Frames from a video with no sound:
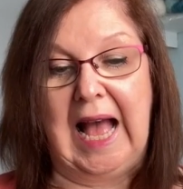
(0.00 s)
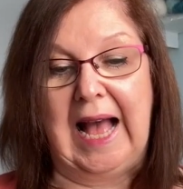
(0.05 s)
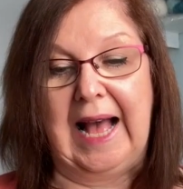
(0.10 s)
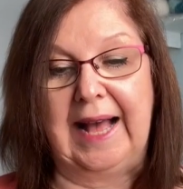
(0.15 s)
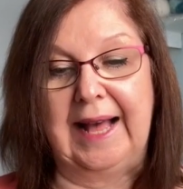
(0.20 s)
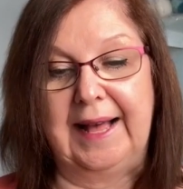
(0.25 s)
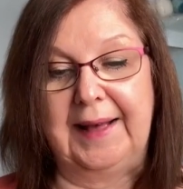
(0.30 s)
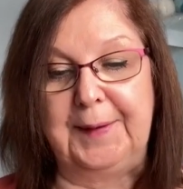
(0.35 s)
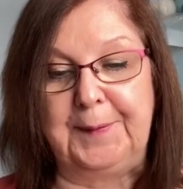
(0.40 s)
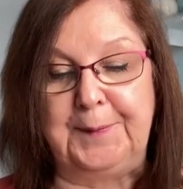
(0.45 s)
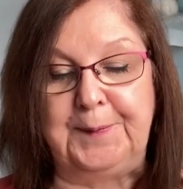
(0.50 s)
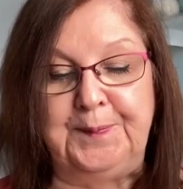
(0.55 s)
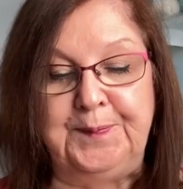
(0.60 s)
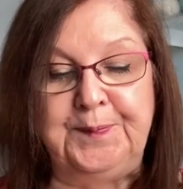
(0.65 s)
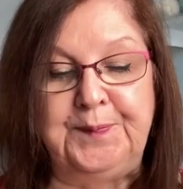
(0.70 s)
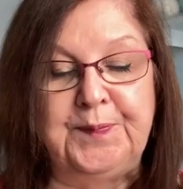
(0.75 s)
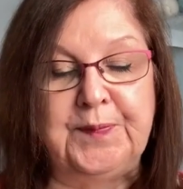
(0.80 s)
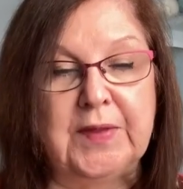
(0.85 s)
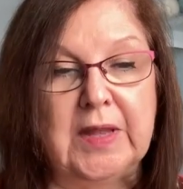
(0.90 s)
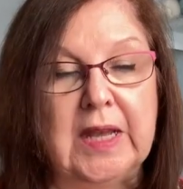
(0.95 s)
And
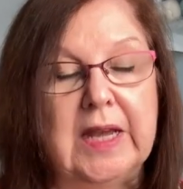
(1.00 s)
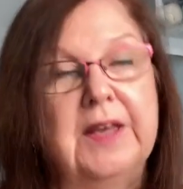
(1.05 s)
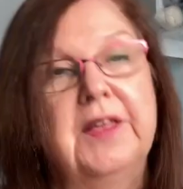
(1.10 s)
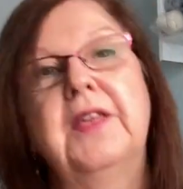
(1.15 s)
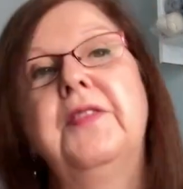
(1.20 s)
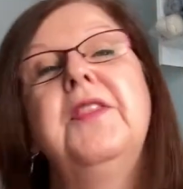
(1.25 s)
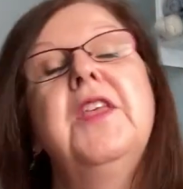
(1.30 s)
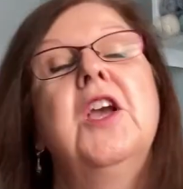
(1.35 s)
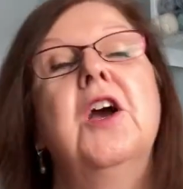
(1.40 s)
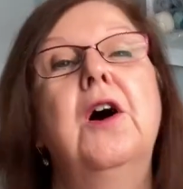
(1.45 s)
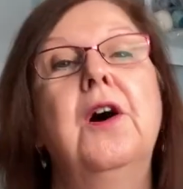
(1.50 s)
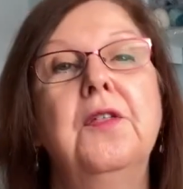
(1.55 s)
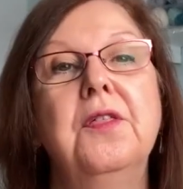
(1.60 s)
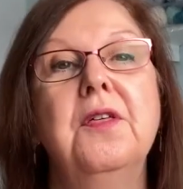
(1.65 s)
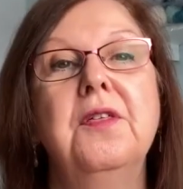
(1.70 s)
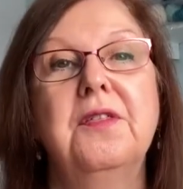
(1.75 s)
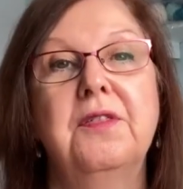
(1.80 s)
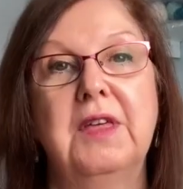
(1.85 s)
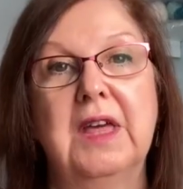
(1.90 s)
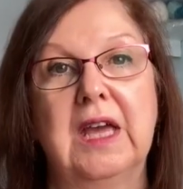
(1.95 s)
the other
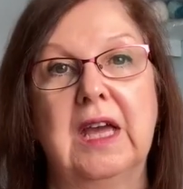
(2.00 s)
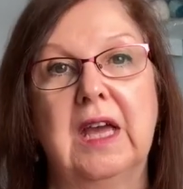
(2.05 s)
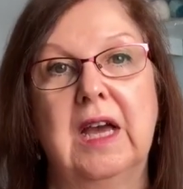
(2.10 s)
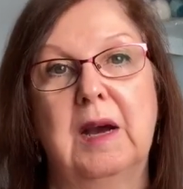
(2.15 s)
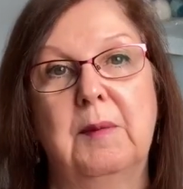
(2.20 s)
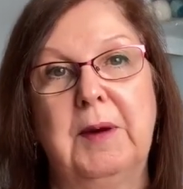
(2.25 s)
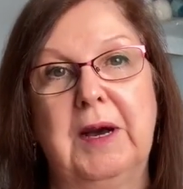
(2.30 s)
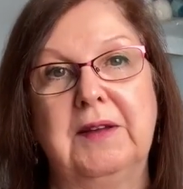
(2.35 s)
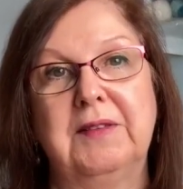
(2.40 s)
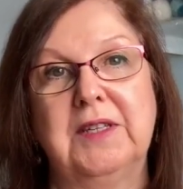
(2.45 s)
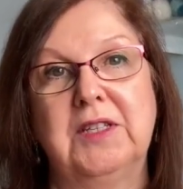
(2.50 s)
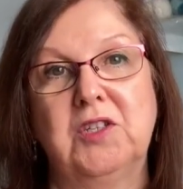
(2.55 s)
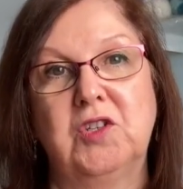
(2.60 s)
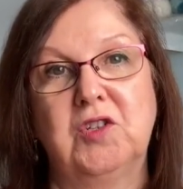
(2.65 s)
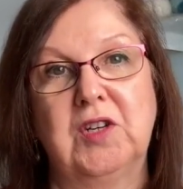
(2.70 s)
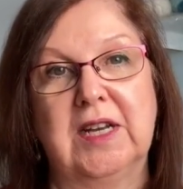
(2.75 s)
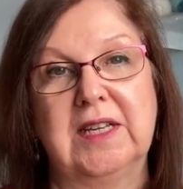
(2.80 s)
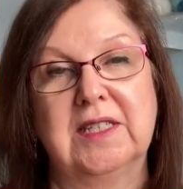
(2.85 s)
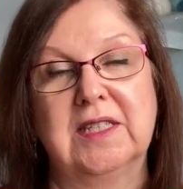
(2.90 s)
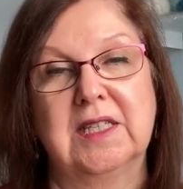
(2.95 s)
thing about this
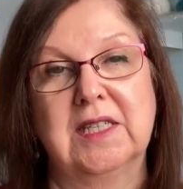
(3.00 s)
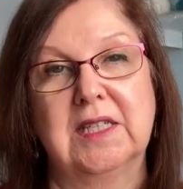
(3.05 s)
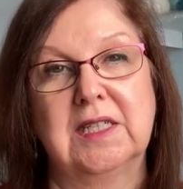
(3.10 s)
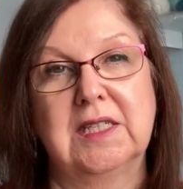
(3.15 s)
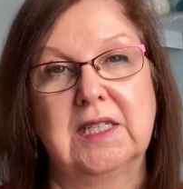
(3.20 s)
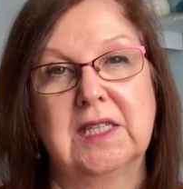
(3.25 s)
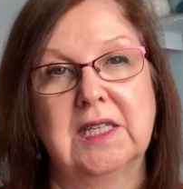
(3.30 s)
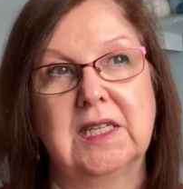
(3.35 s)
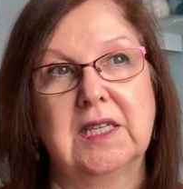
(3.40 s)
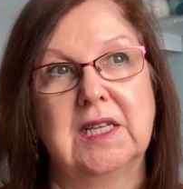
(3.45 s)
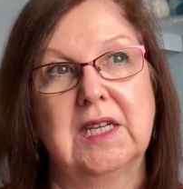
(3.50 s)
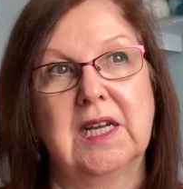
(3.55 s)
dress that